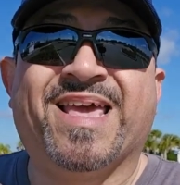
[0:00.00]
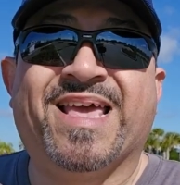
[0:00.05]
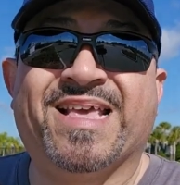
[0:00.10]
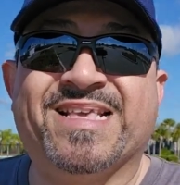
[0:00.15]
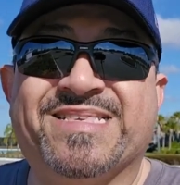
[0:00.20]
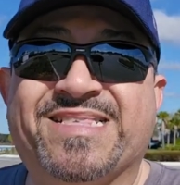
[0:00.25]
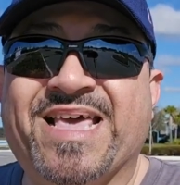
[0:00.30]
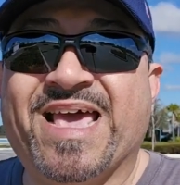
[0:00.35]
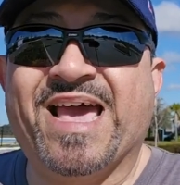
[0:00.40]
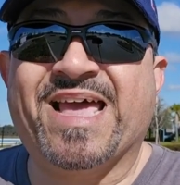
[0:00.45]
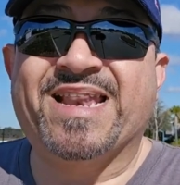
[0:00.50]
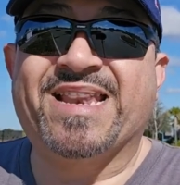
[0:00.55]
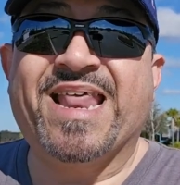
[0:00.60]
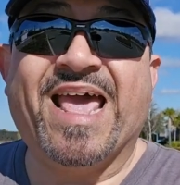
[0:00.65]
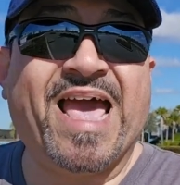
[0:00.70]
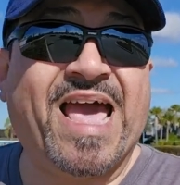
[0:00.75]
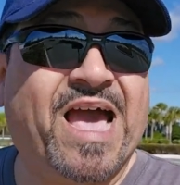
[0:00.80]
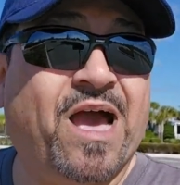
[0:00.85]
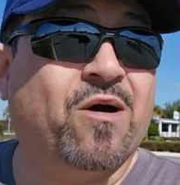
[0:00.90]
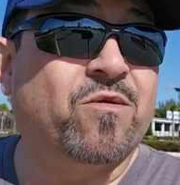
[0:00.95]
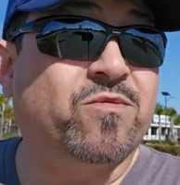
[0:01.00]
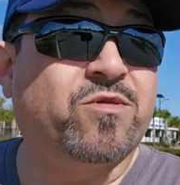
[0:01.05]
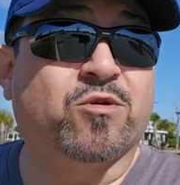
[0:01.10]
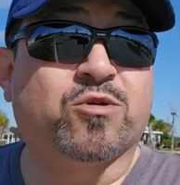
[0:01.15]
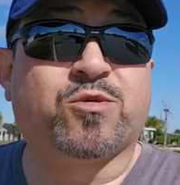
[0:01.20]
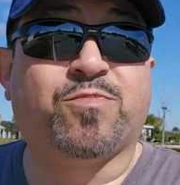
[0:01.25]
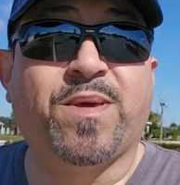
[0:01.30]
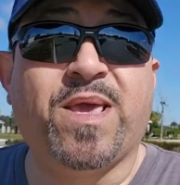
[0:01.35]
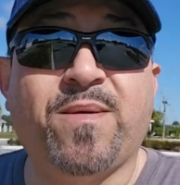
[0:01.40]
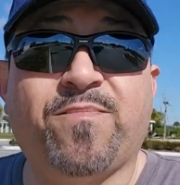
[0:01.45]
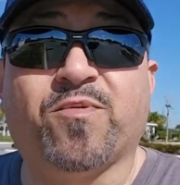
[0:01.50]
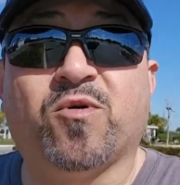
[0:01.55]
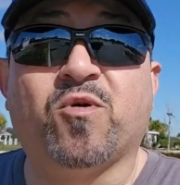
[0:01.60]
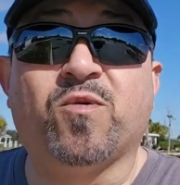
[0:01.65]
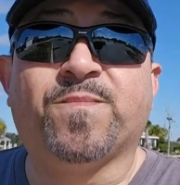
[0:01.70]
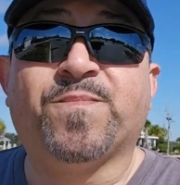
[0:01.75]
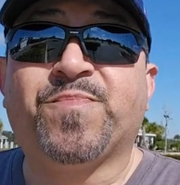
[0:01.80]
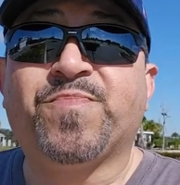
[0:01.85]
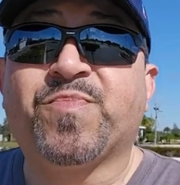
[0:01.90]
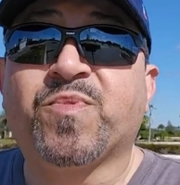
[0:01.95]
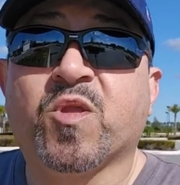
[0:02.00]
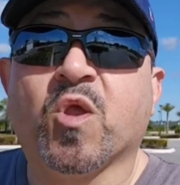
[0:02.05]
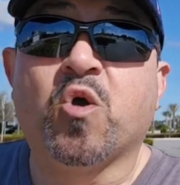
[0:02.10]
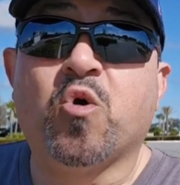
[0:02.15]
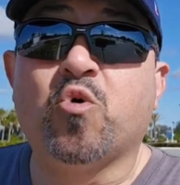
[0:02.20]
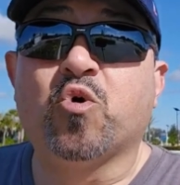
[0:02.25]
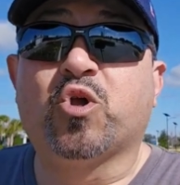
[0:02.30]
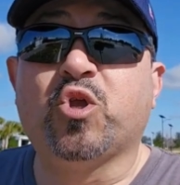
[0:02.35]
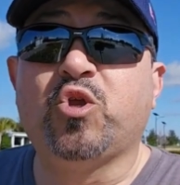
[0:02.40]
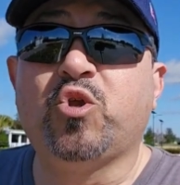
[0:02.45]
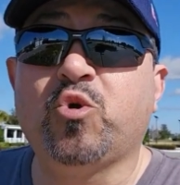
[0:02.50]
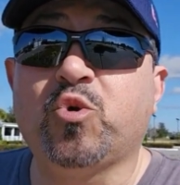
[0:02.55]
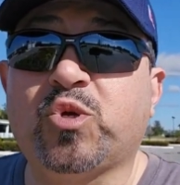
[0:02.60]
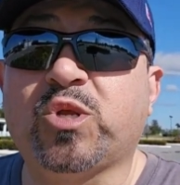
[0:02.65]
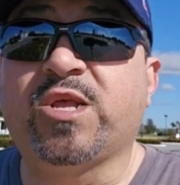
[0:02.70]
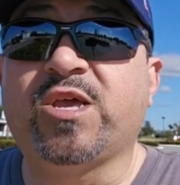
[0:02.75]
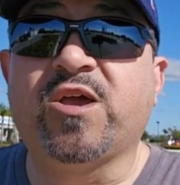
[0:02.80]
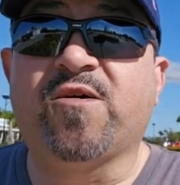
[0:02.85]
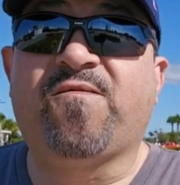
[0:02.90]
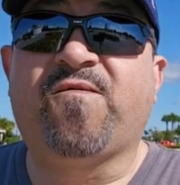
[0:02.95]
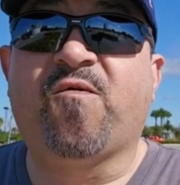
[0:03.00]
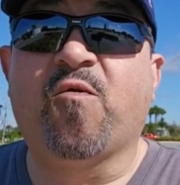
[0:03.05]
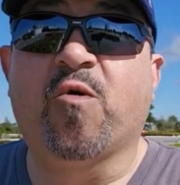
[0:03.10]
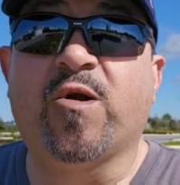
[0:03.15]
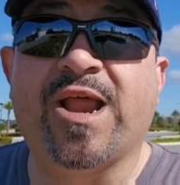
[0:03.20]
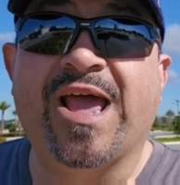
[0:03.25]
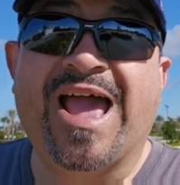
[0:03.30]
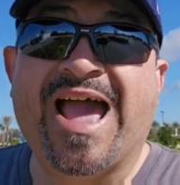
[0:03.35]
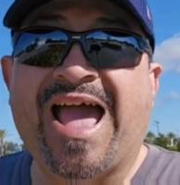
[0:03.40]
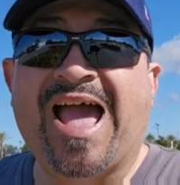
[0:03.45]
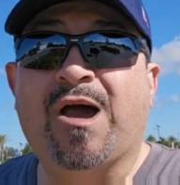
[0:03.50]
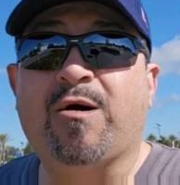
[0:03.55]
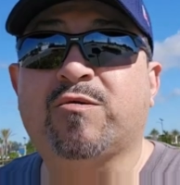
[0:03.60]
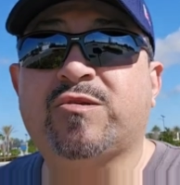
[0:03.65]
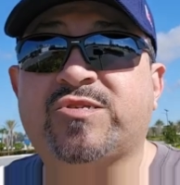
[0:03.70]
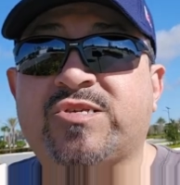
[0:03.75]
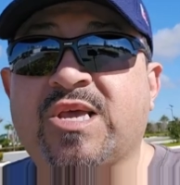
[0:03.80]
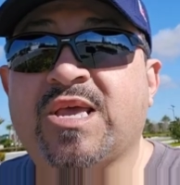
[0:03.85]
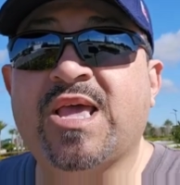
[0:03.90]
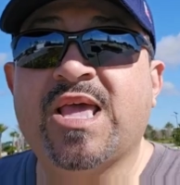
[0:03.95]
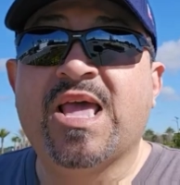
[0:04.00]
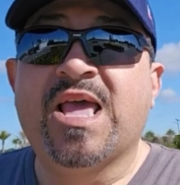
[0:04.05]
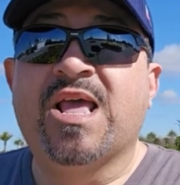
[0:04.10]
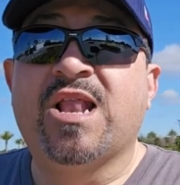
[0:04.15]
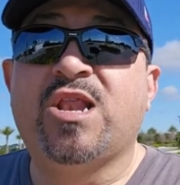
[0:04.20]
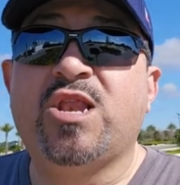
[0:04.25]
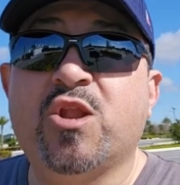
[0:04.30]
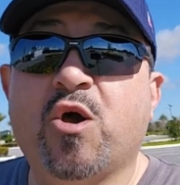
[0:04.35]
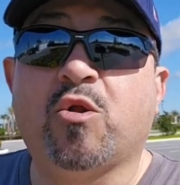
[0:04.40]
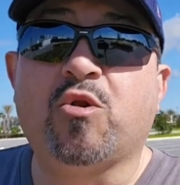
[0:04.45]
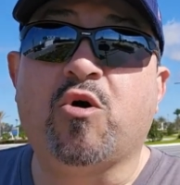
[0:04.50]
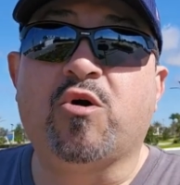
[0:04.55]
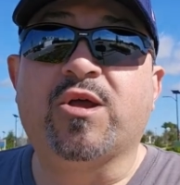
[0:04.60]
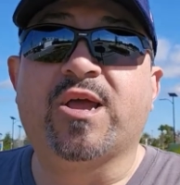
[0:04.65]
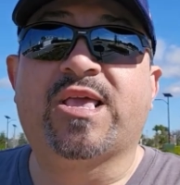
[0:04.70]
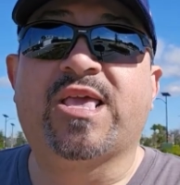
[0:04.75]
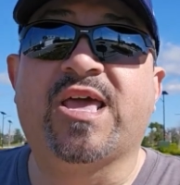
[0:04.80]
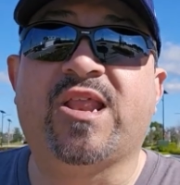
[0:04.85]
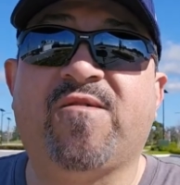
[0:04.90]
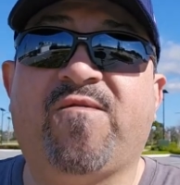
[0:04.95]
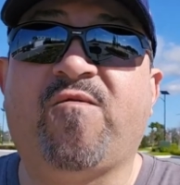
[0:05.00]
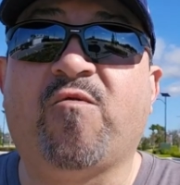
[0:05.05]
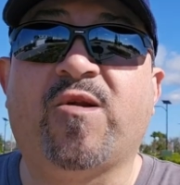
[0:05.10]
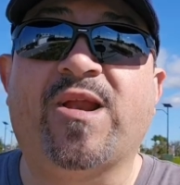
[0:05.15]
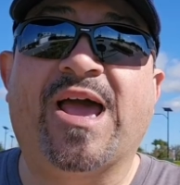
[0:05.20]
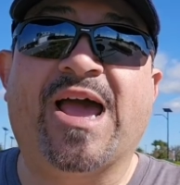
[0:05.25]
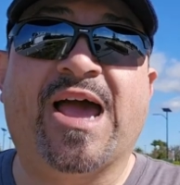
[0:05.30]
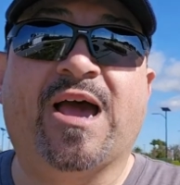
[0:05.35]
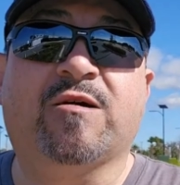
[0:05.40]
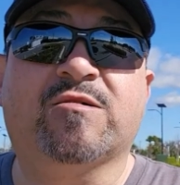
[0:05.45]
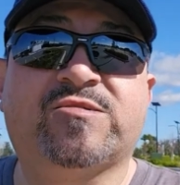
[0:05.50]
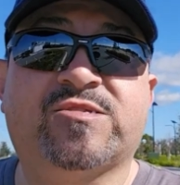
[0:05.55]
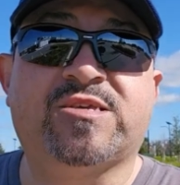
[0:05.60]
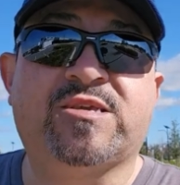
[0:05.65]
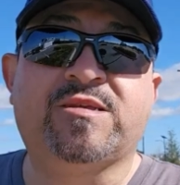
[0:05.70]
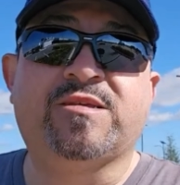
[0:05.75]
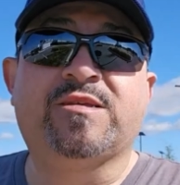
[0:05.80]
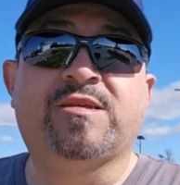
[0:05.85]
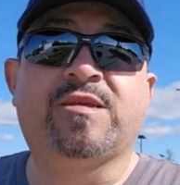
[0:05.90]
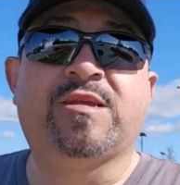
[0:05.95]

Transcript: is that now those people who could usually afford a house no longer can afford a house.